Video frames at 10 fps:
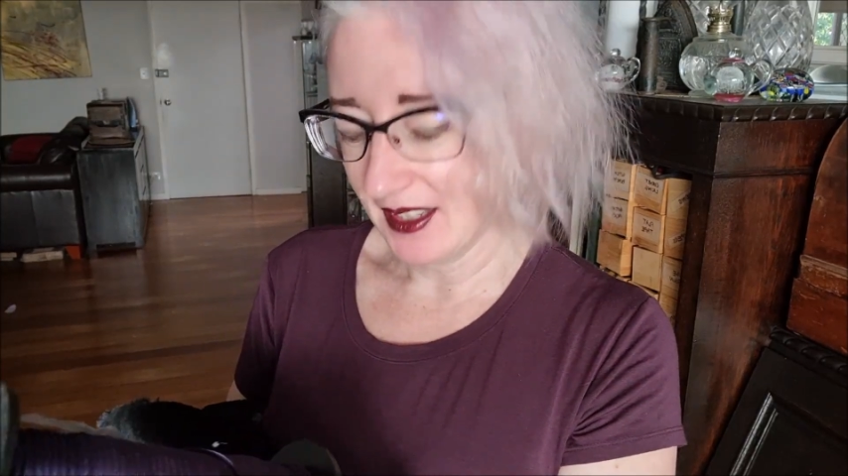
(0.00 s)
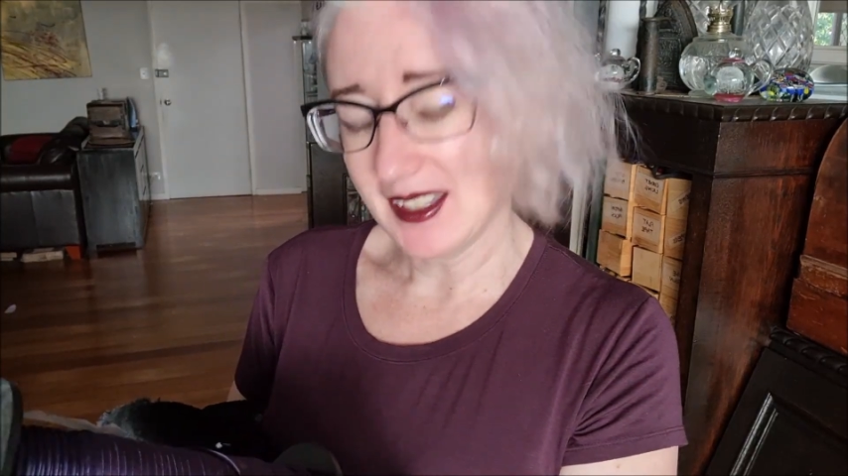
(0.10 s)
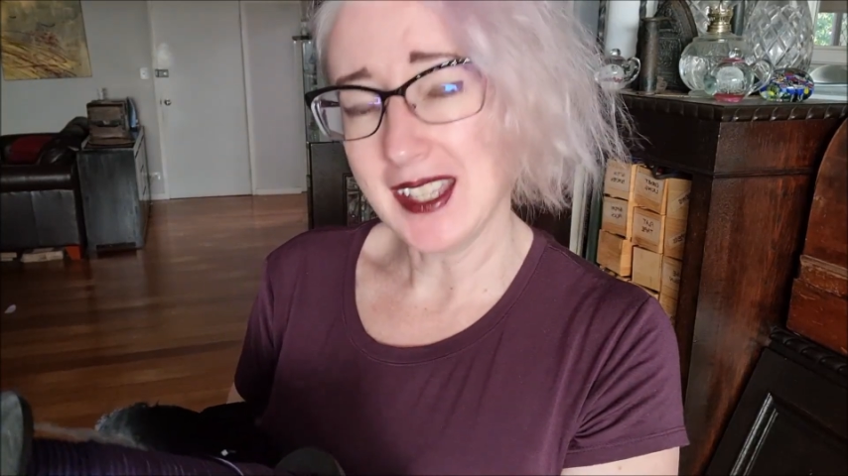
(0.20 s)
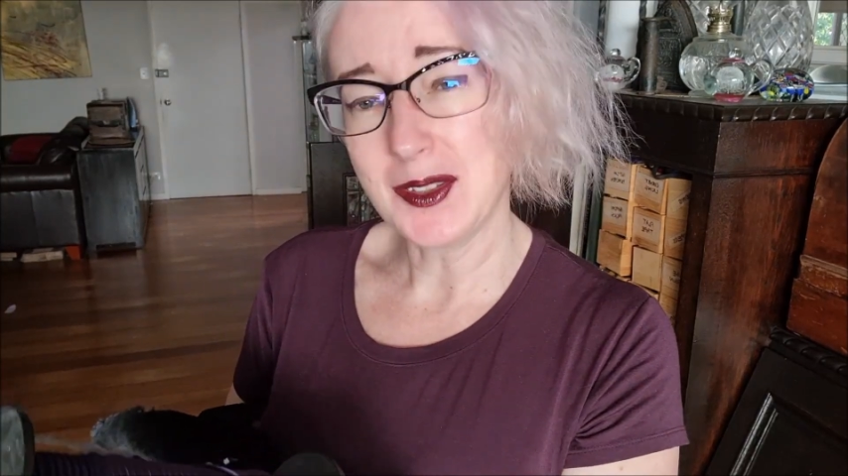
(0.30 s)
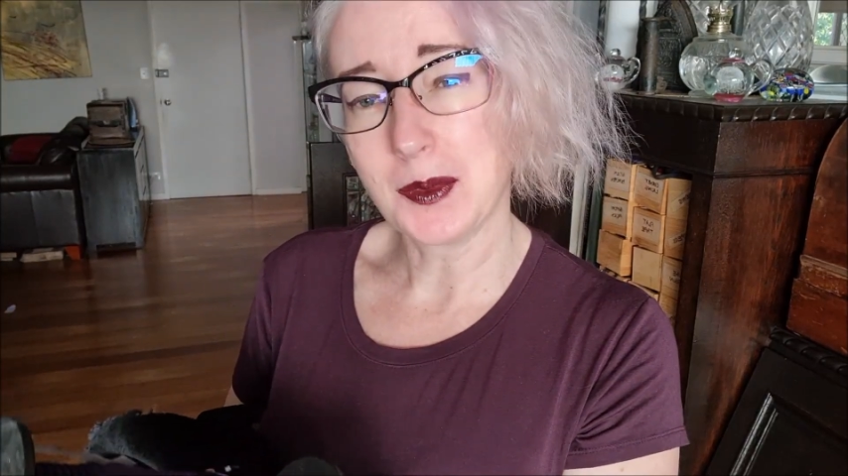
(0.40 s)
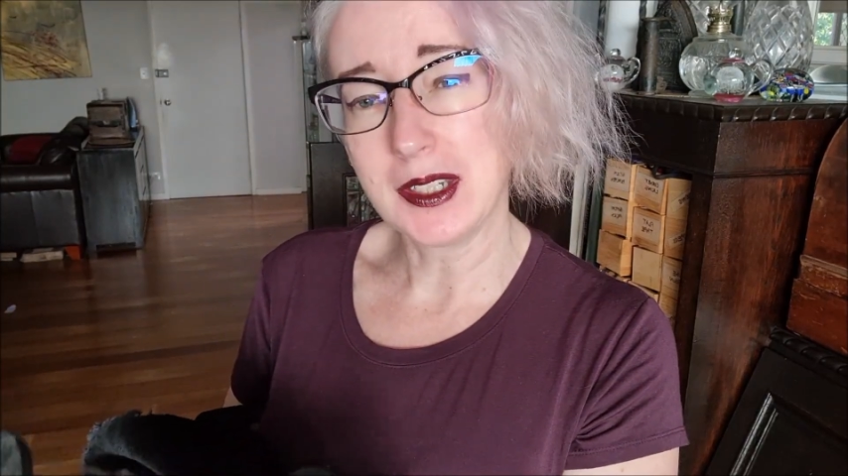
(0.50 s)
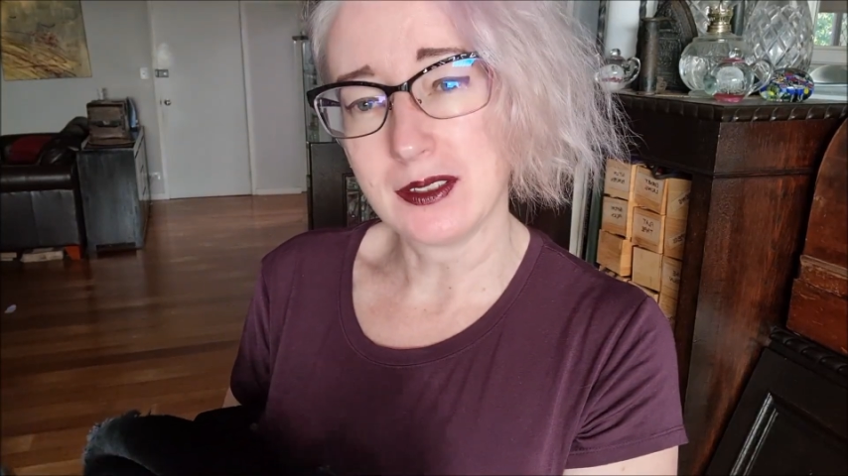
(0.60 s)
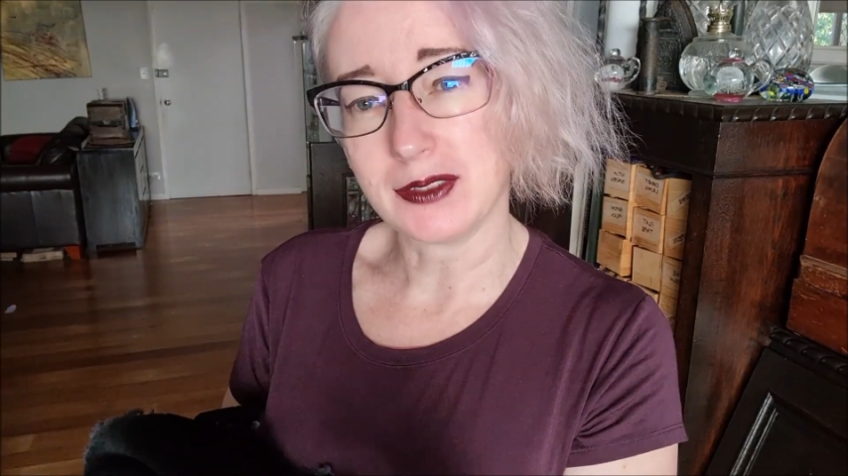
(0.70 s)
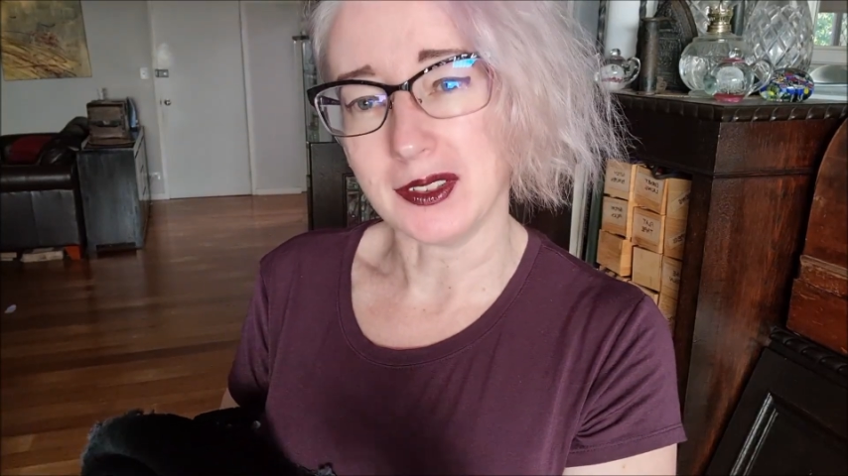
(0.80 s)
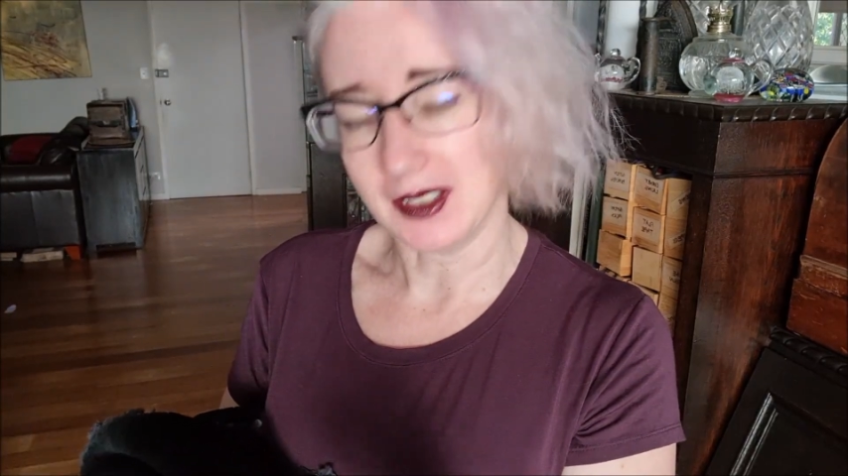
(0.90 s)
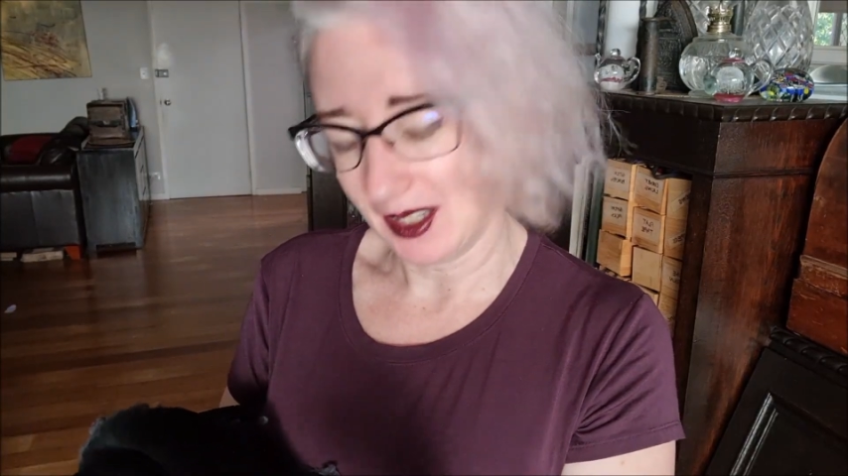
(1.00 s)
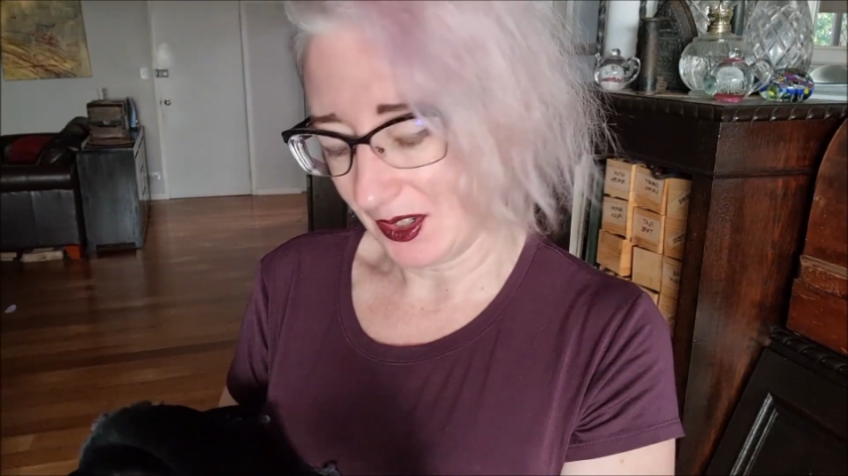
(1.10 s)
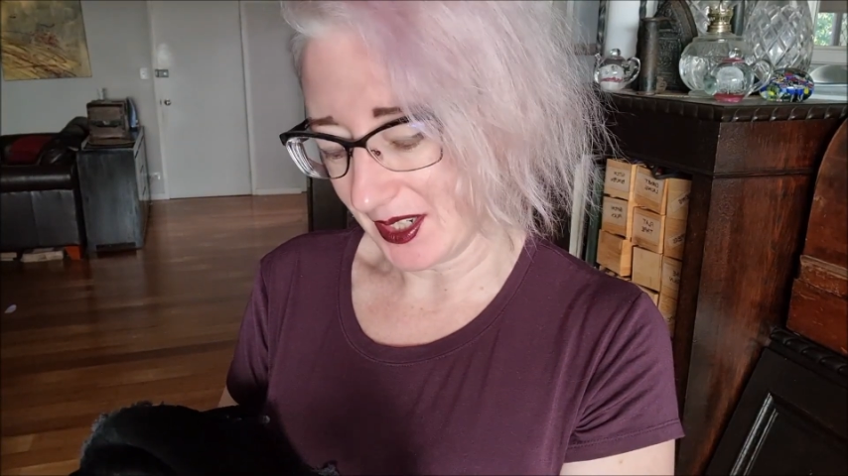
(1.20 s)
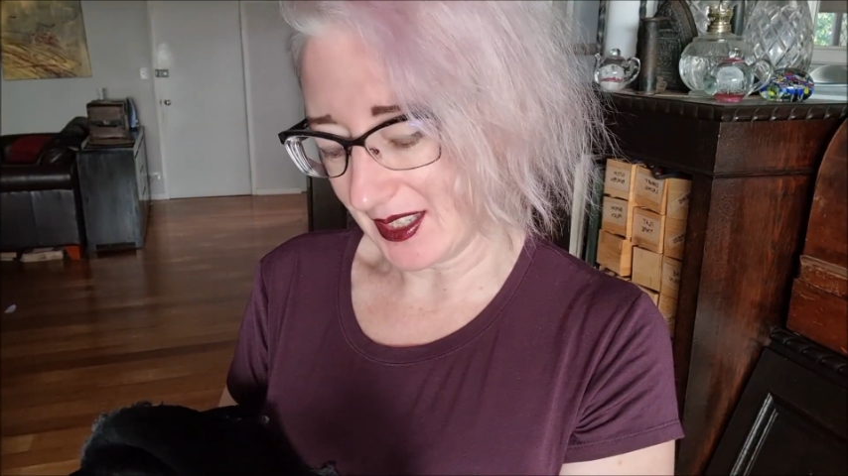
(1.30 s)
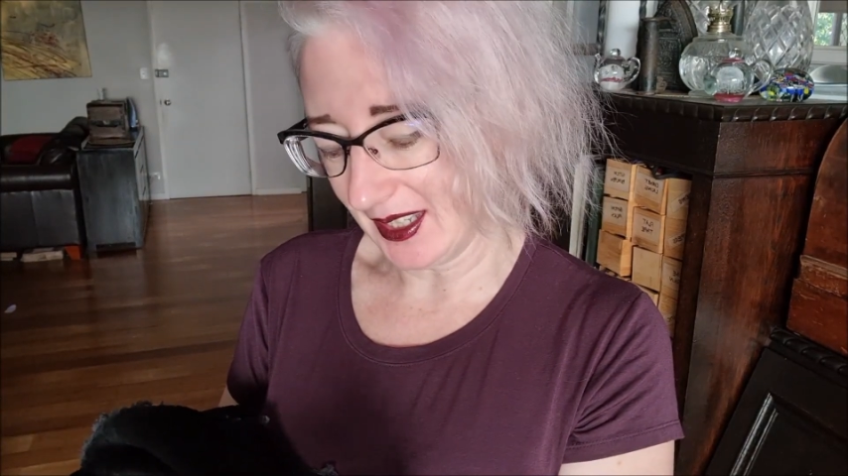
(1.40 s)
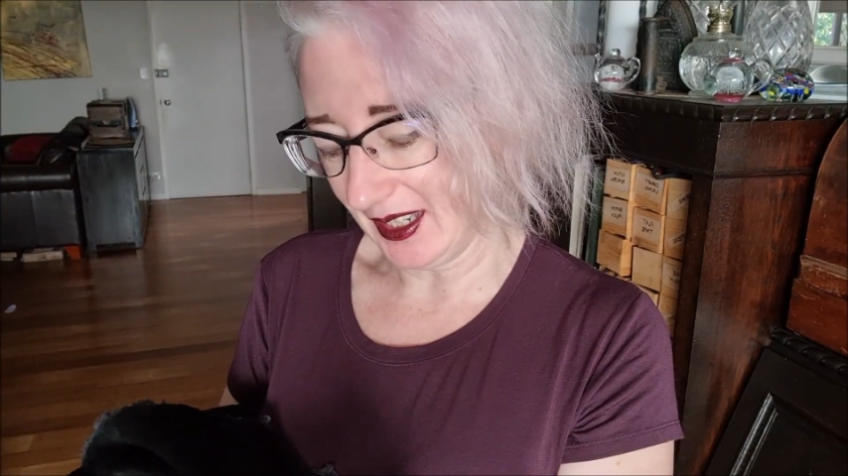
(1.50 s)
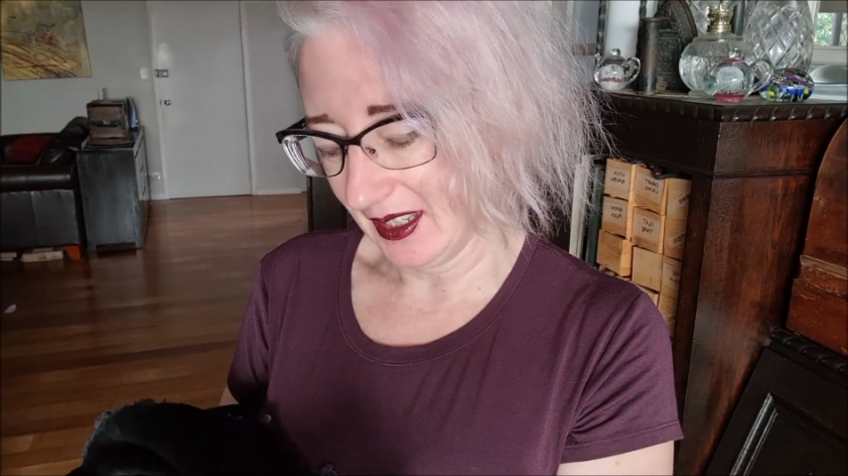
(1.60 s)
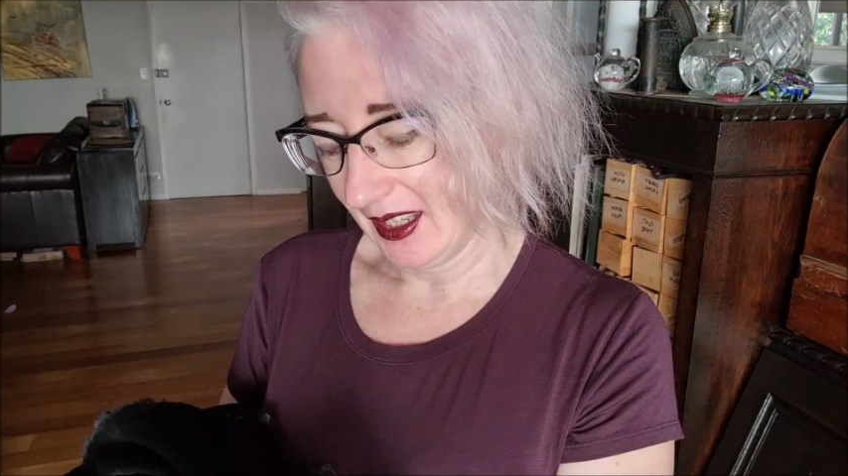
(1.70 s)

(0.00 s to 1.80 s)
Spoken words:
Sounds wonderful, honestly.